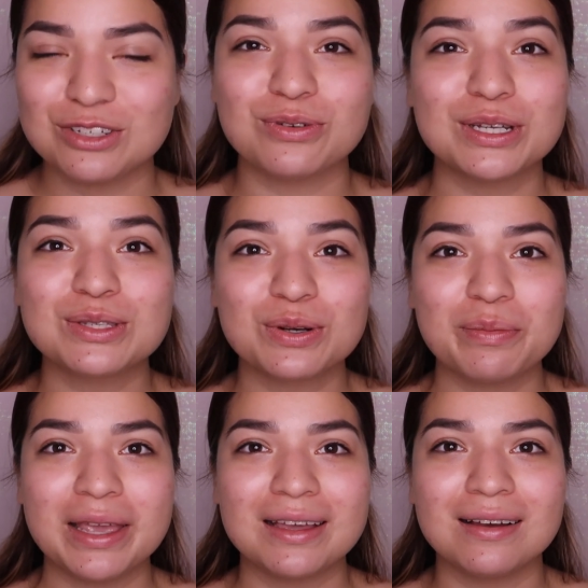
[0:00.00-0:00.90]
Drugstore
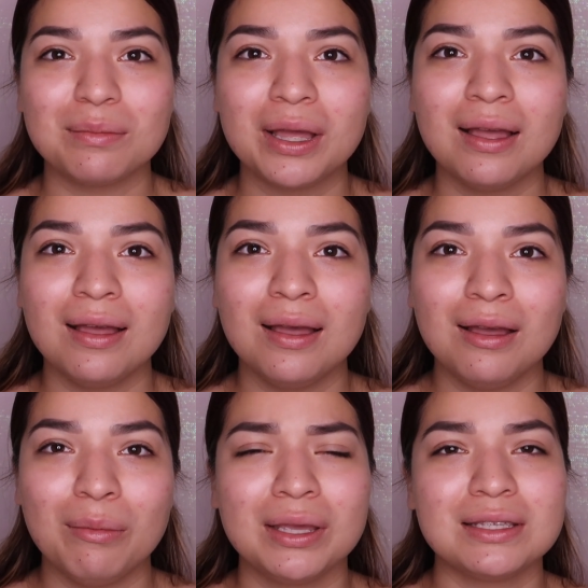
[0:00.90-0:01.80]
makeup,
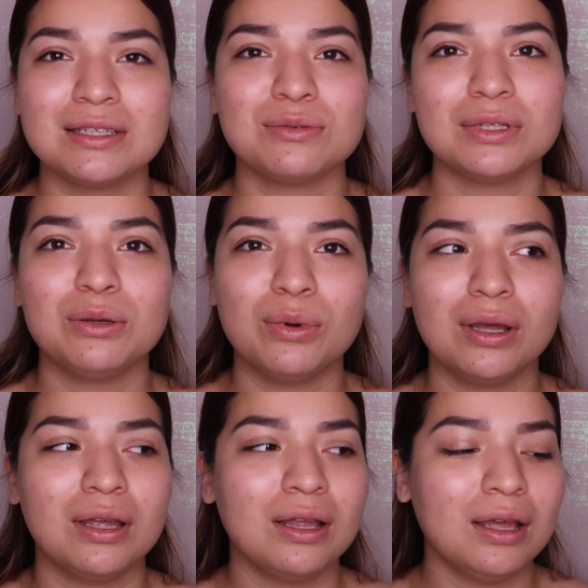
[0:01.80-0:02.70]
because that's really
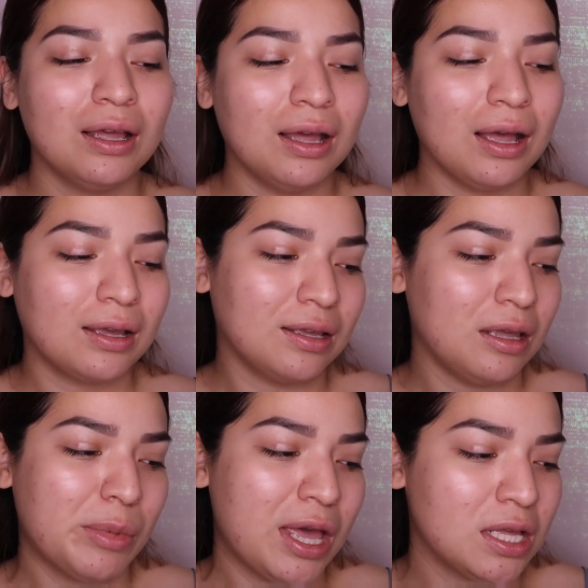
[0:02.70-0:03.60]
what I could
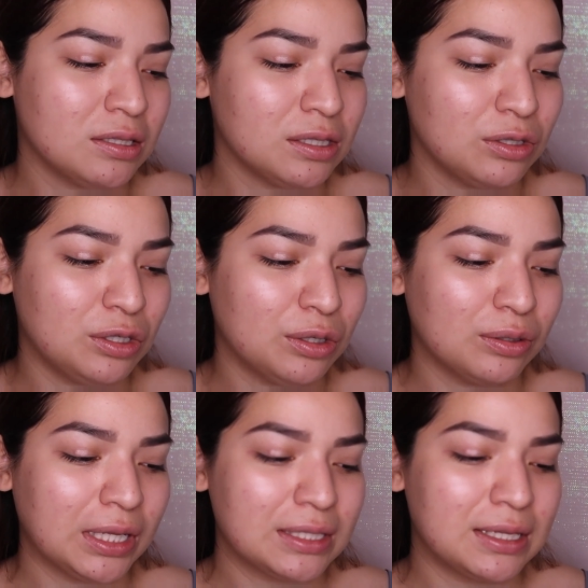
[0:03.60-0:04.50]
get my hands on,
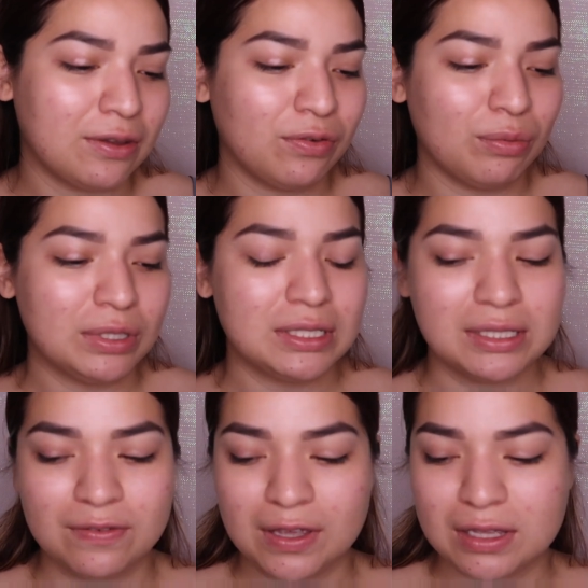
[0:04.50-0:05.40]
like say if we went to
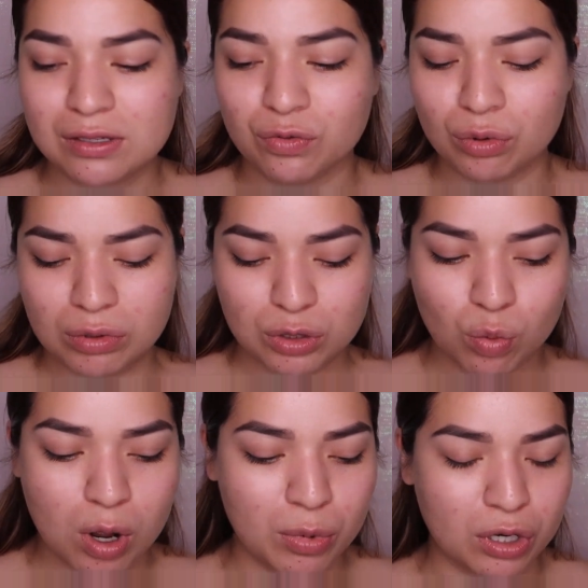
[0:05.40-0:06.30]
CVS or we went to
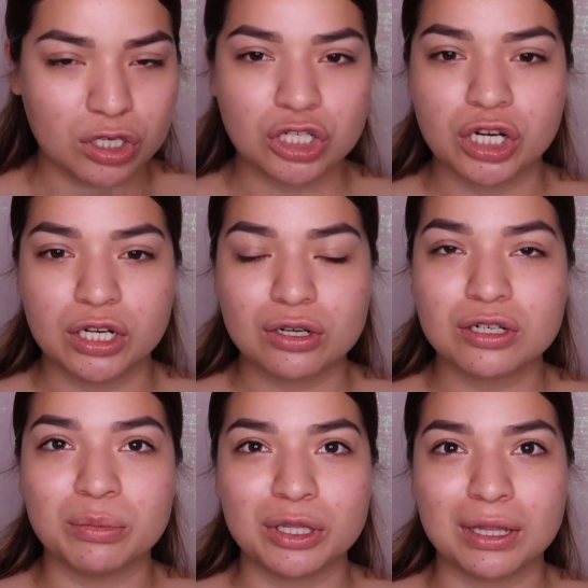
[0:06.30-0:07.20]
Walmart or Target or
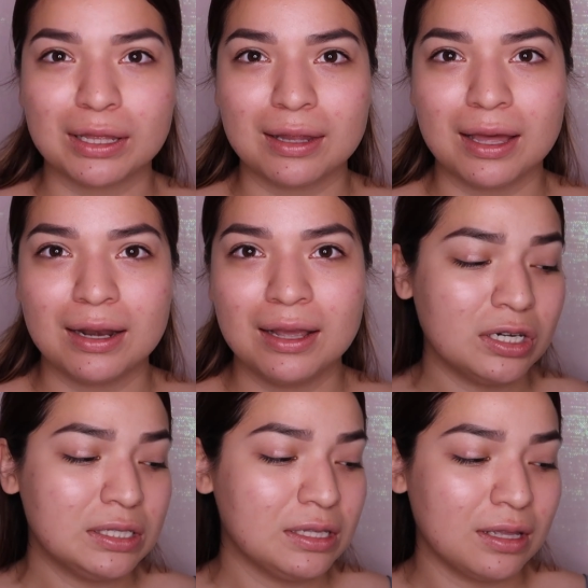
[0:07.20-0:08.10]
something like that.
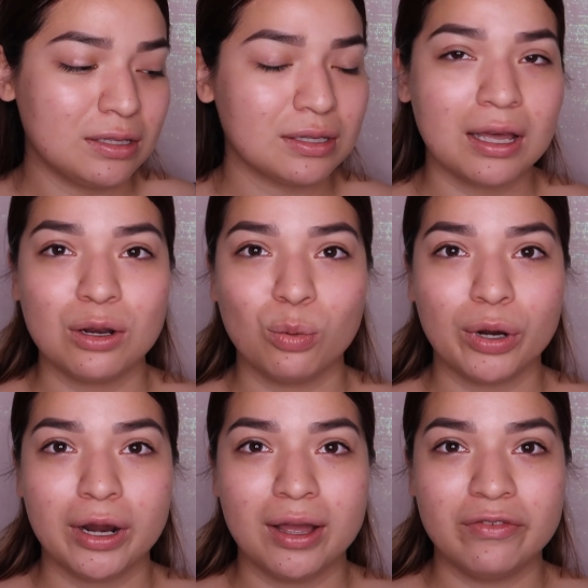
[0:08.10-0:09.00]
Honestly, that's kind of
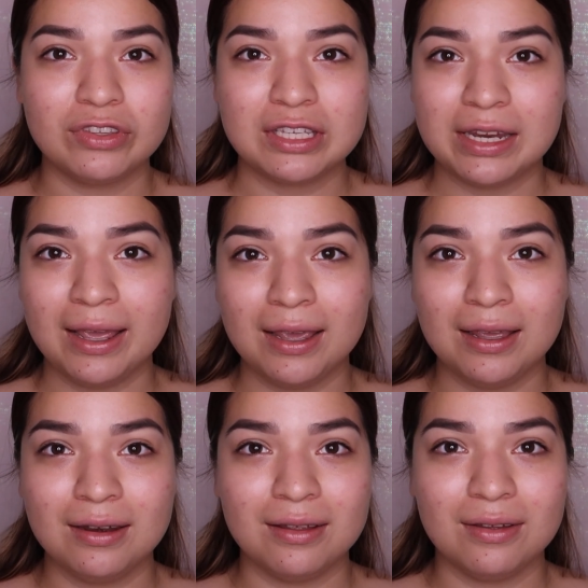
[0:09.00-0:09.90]
where I've
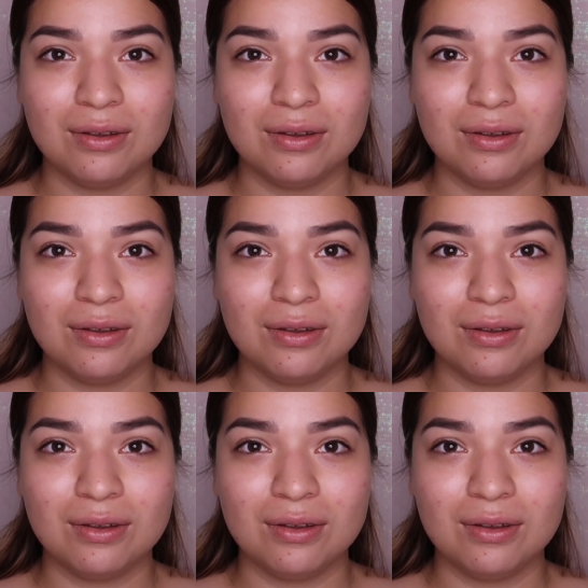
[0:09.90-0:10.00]
stayed.